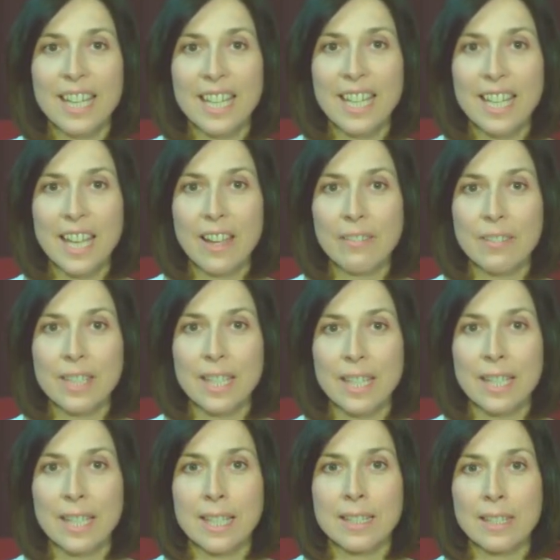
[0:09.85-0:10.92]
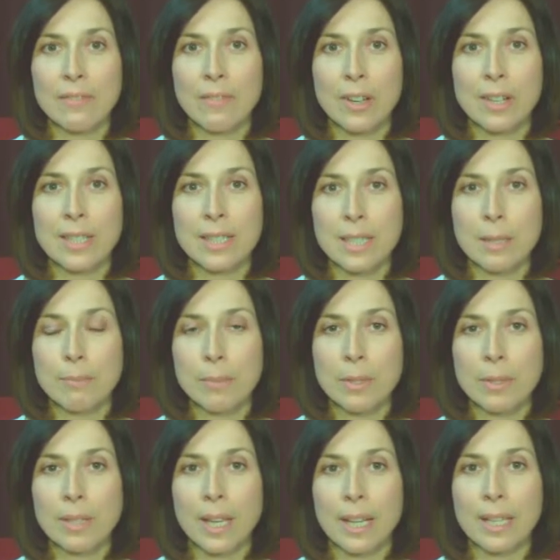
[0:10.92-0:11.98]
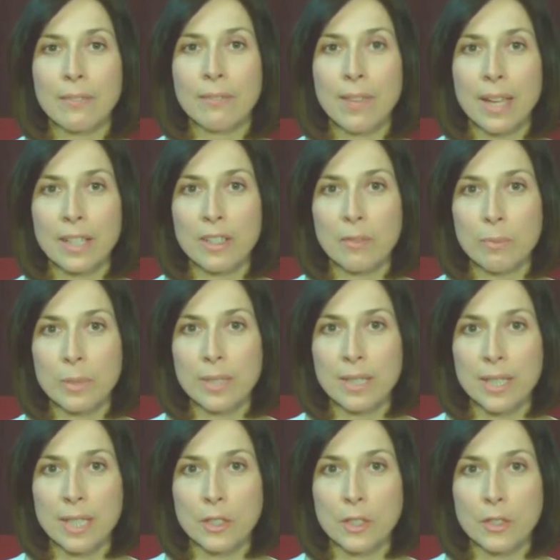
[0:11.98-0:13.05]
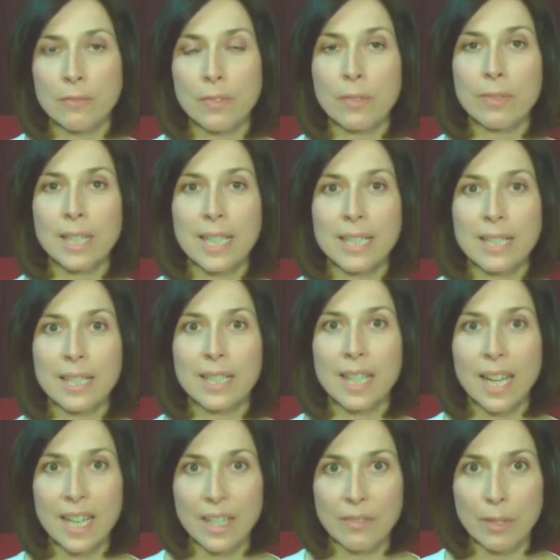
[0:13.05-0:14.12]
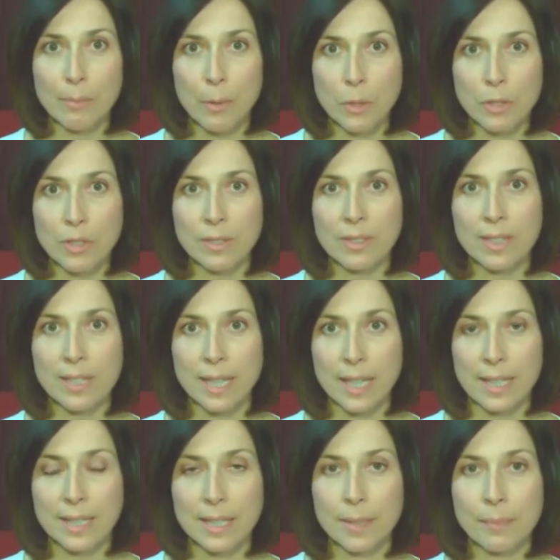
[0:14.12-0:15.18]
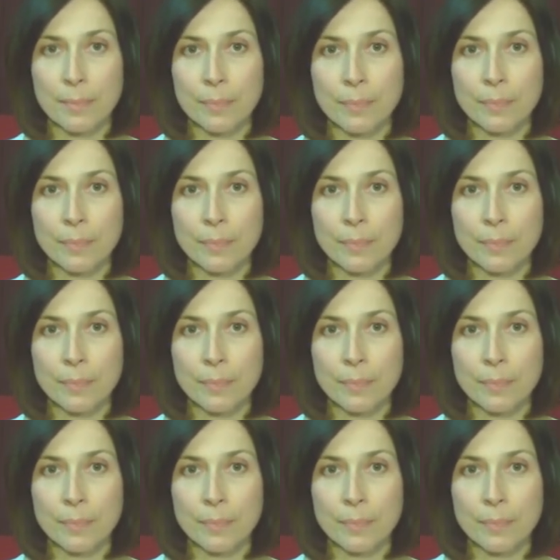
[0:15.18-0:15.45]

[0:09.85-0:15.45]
EFT is a very simple and effective procedure for releasing negative emotional states.